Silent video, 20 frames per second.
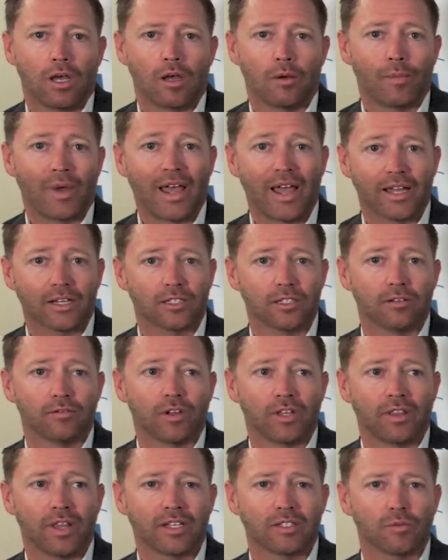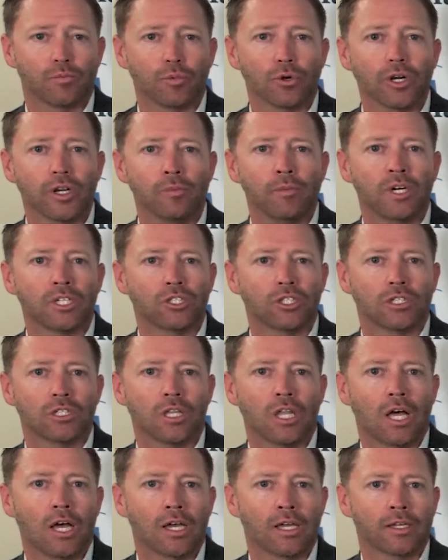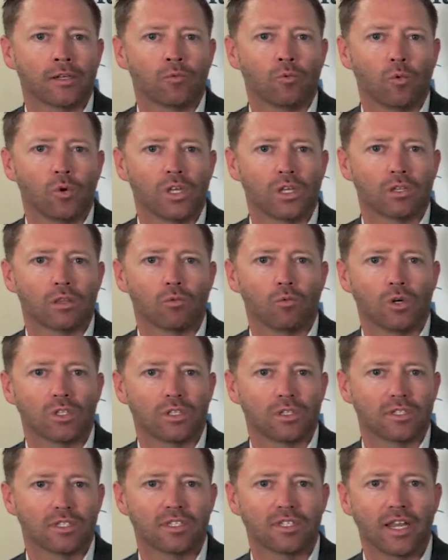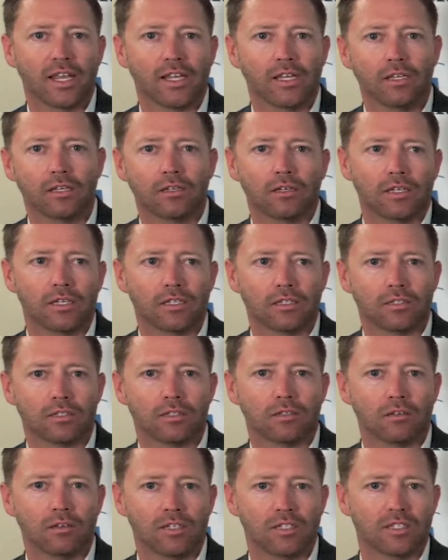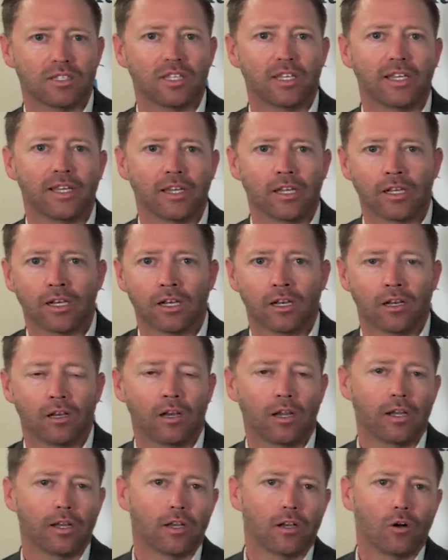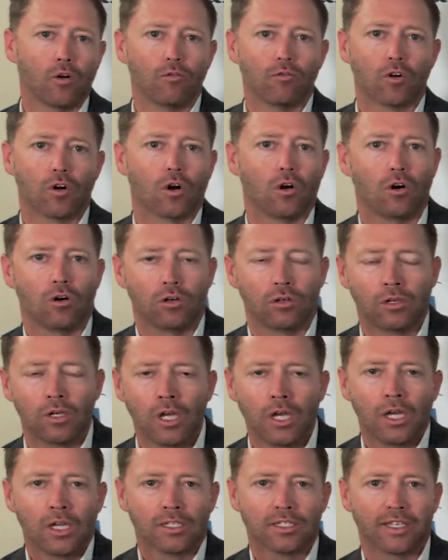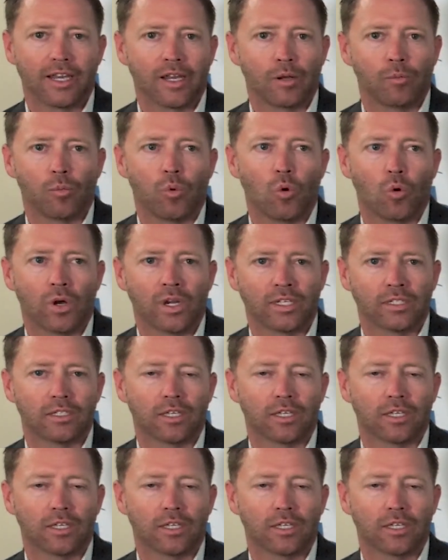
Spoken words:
active, and that's pretty much in line with what the state is seeing in an overall standpoint.